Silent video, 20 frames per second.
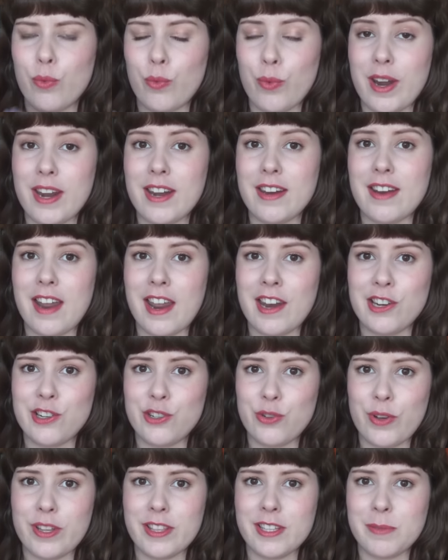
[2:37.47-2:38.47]
read and
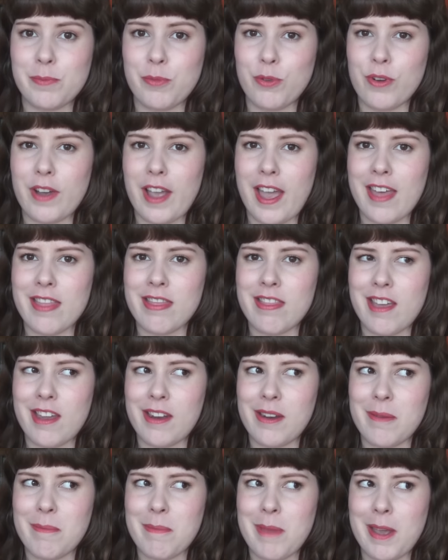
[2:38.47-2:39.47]
enjoy this book and
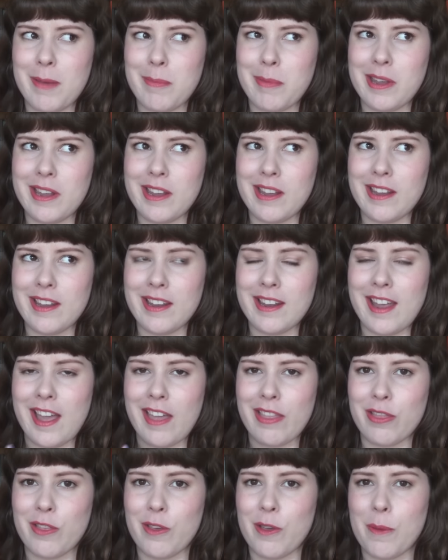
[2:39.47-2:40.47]
then maybe
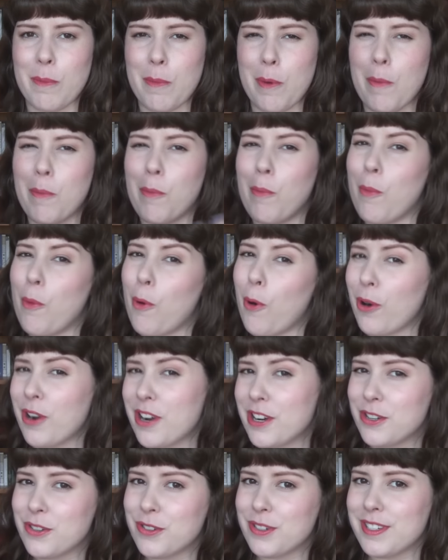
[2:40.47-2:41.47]
get them more
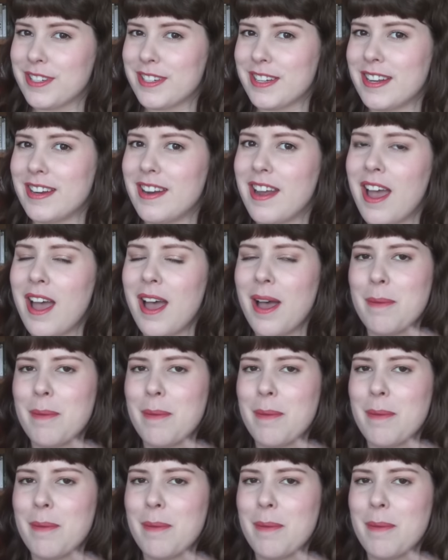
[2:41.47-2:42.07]
interested